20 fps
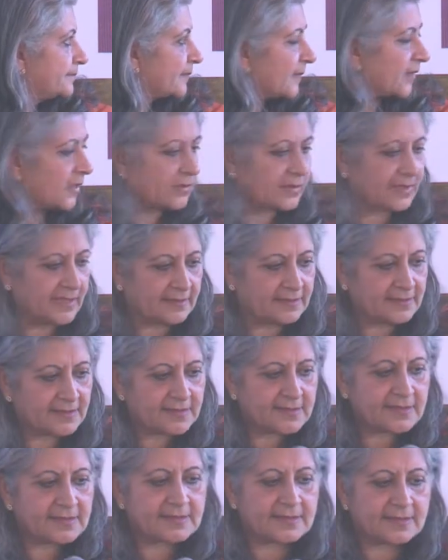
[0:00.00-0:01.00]
Okay,
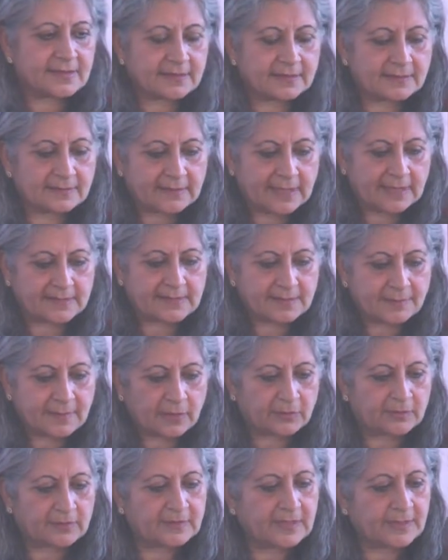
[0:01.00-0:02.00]
it's
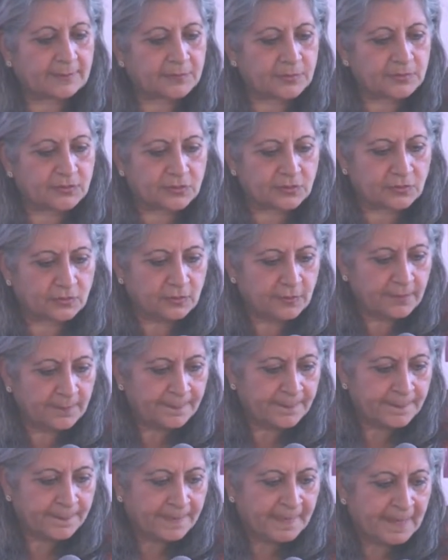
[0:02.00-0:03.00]
about the Thimphu Chu.
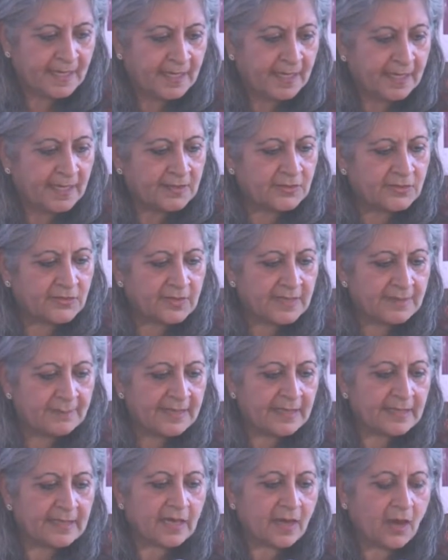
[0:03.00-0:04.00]

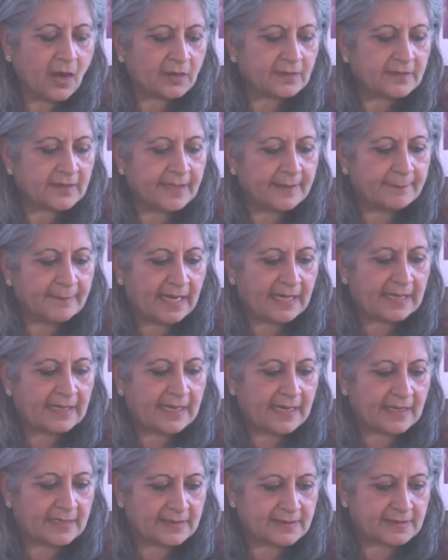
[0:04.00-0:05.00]
Dreaming along the
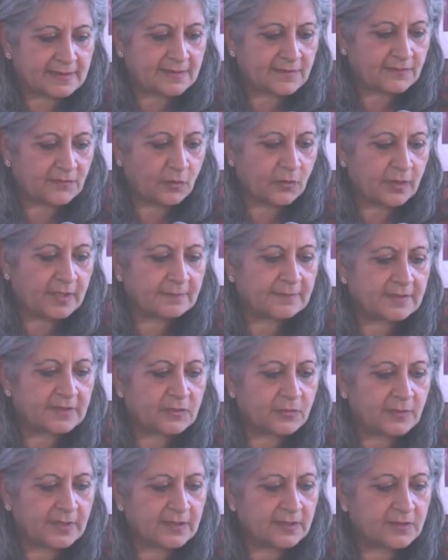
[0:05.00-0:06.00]
Himalayas, flowing
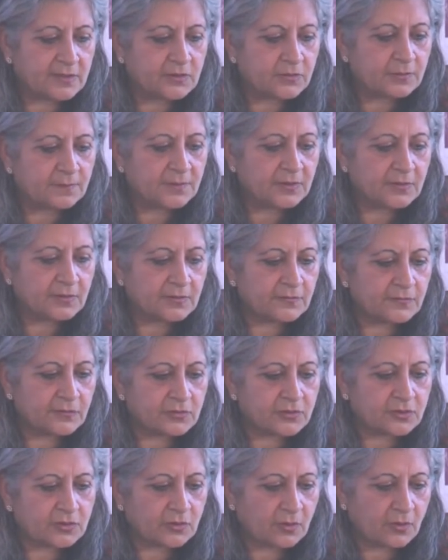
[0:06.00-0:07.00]
between two
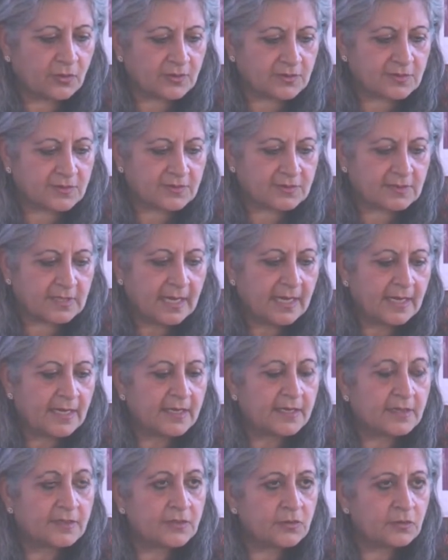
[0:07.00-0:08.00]
beautiful shores,
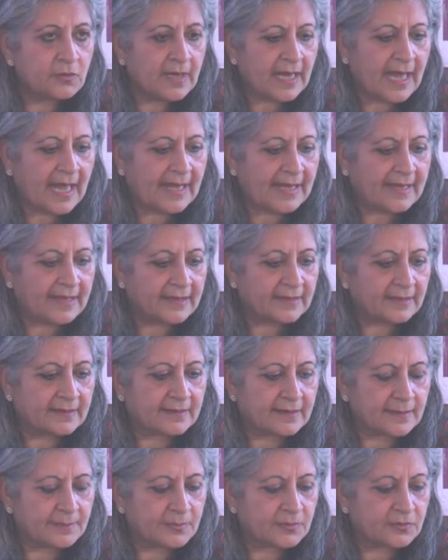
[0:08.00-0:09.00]
you lie,
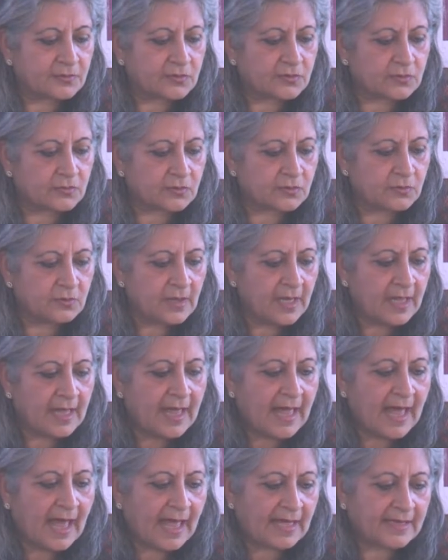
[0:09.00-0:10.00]
Thimphu Chu,
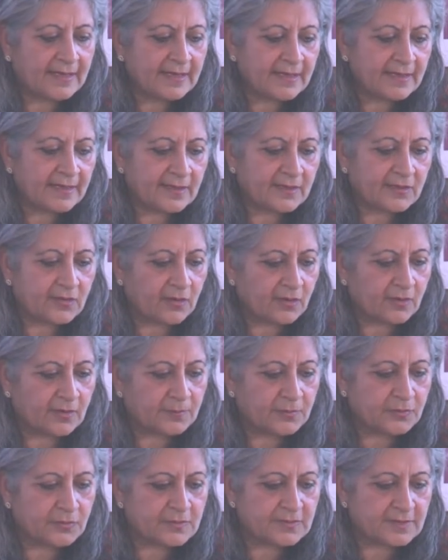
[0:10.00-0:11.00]
hiding in your
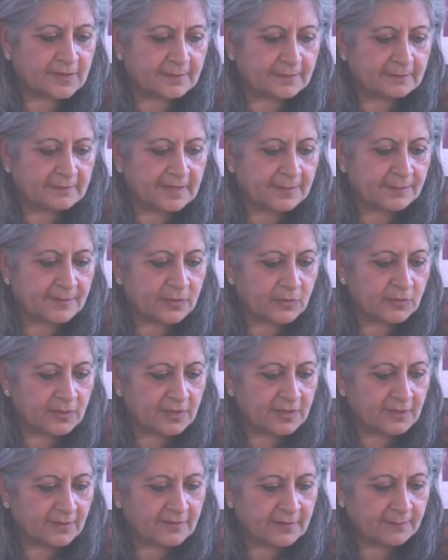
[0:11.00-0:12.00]
bosom the
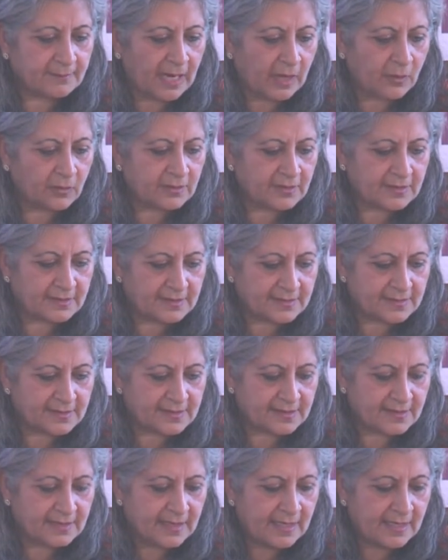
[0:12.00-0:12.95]
beauty of the mountains,